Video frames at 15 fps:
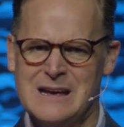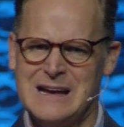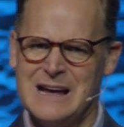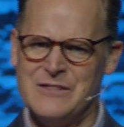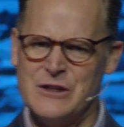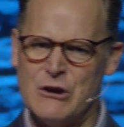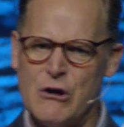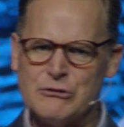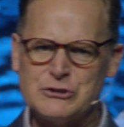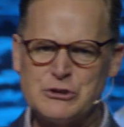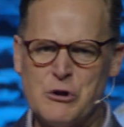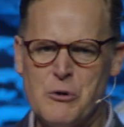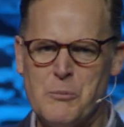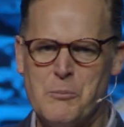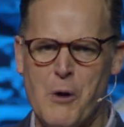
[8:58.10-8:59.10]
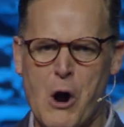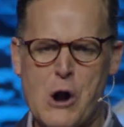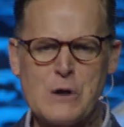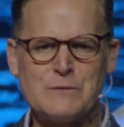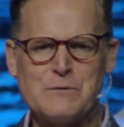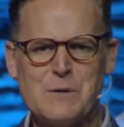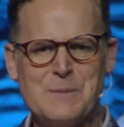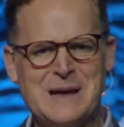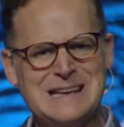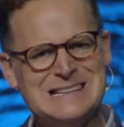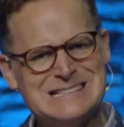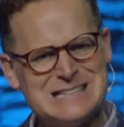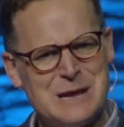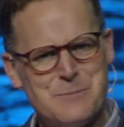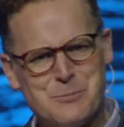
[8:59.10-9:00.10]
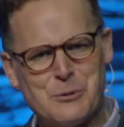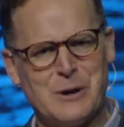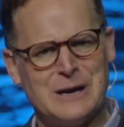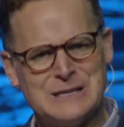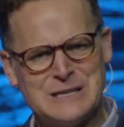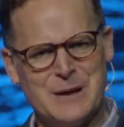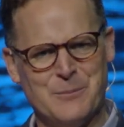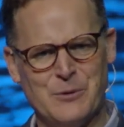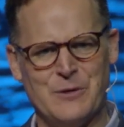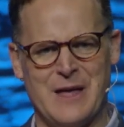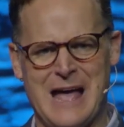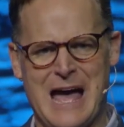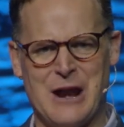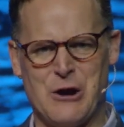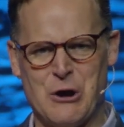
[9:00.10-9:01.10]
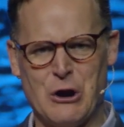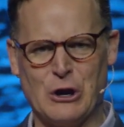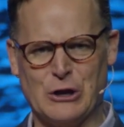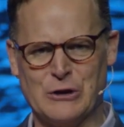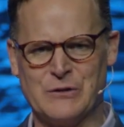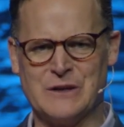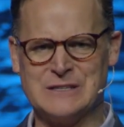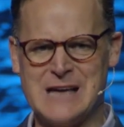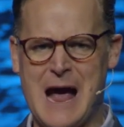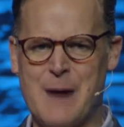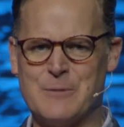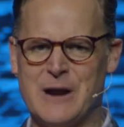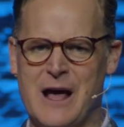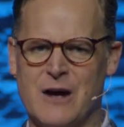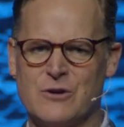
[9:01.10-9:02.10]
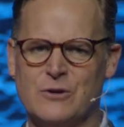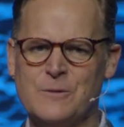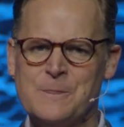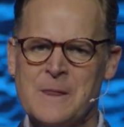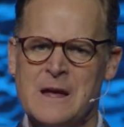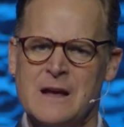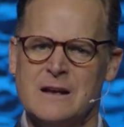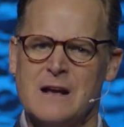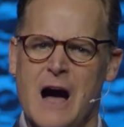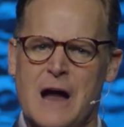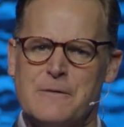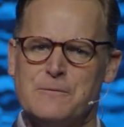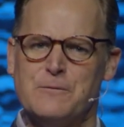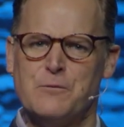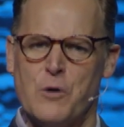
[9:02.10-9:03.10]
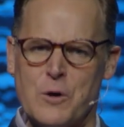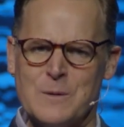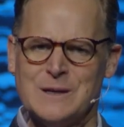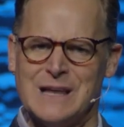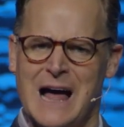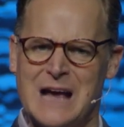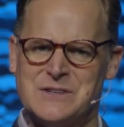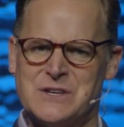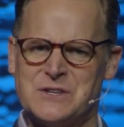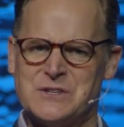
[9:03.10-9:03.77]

And then also, barring from a temporary temple they had earlier, the tabernacle, God formalizes